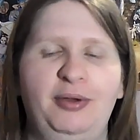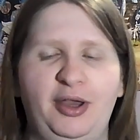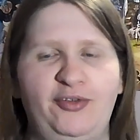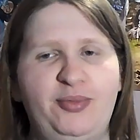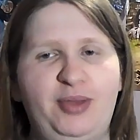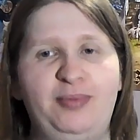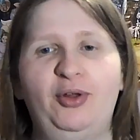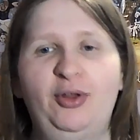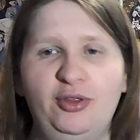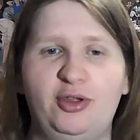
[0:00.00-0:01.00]
we go from a
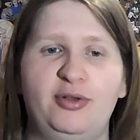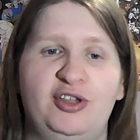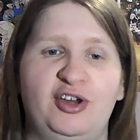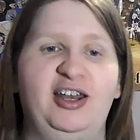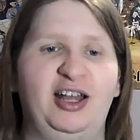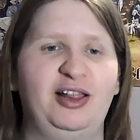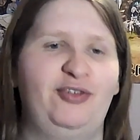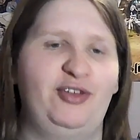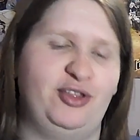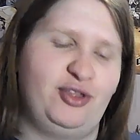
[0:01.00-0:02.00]
bull to a giant
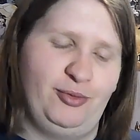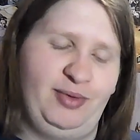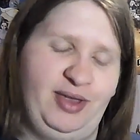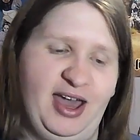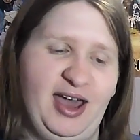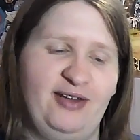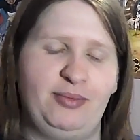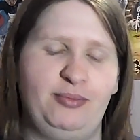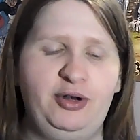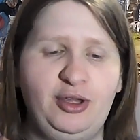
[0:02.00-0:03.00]
elephant. So we have,
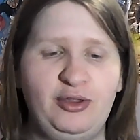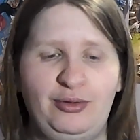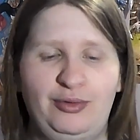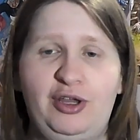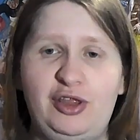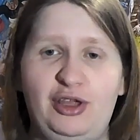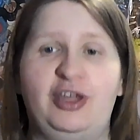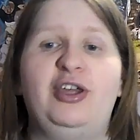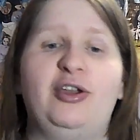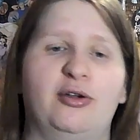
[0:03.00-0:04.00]
I'm putting Zunisha
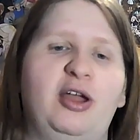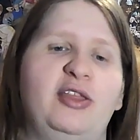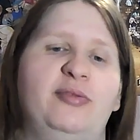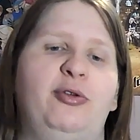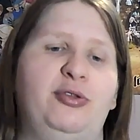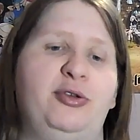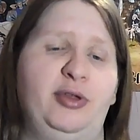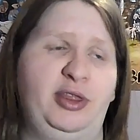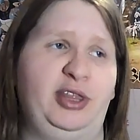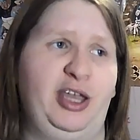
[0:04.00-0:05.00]
here as opposed to
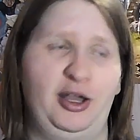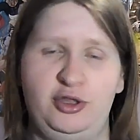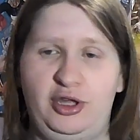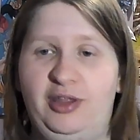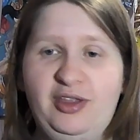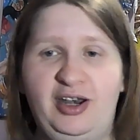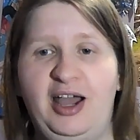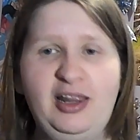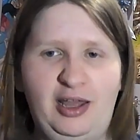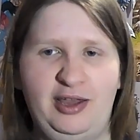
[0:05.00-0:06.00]
in the adjacent
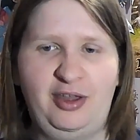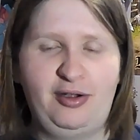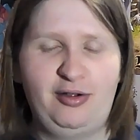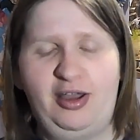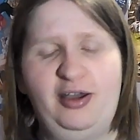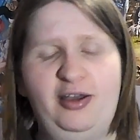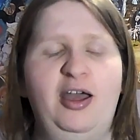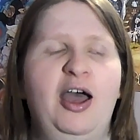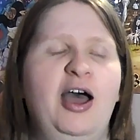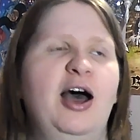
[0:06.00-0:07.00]
allies area.
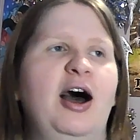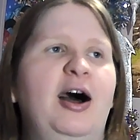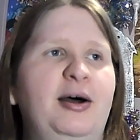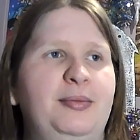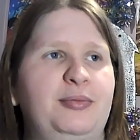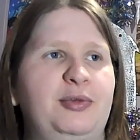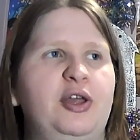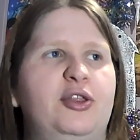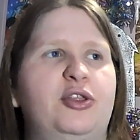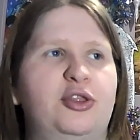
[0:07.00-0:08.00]

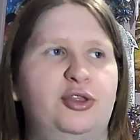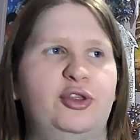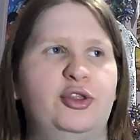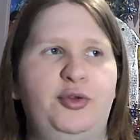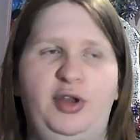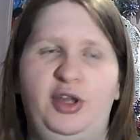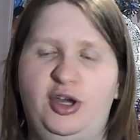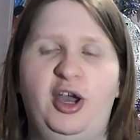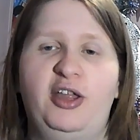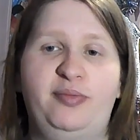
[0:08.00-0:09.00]
Because um,
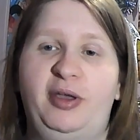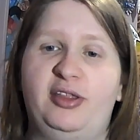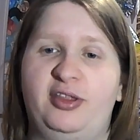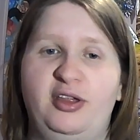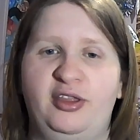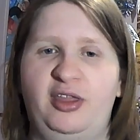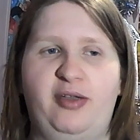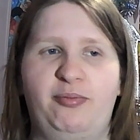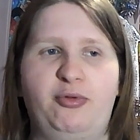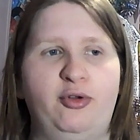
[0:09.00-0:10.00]
Zunisha has base It's
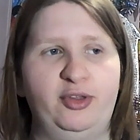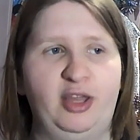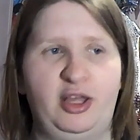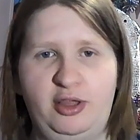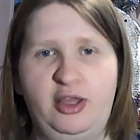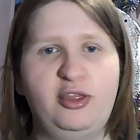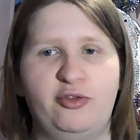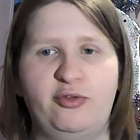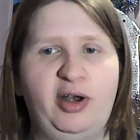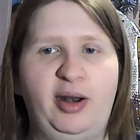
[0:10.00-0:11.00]
like proven that it's a
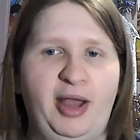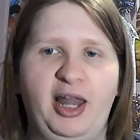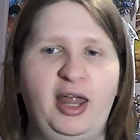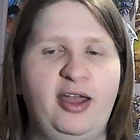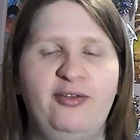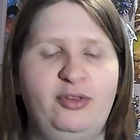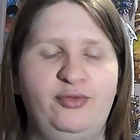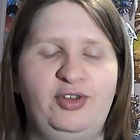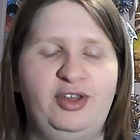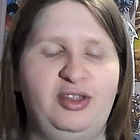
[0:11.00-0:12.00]
straight up ally of
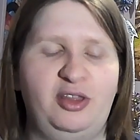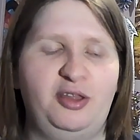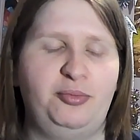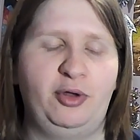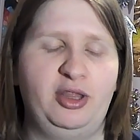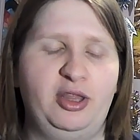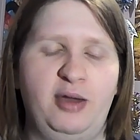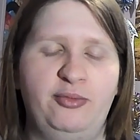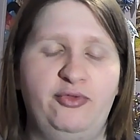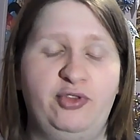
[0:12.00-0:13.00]
Luffy's at this point in
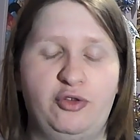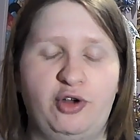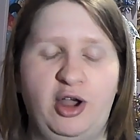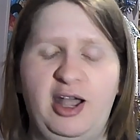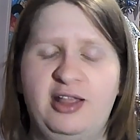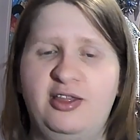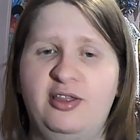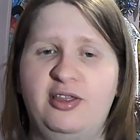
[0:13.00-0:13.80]
time with the Straw Hats and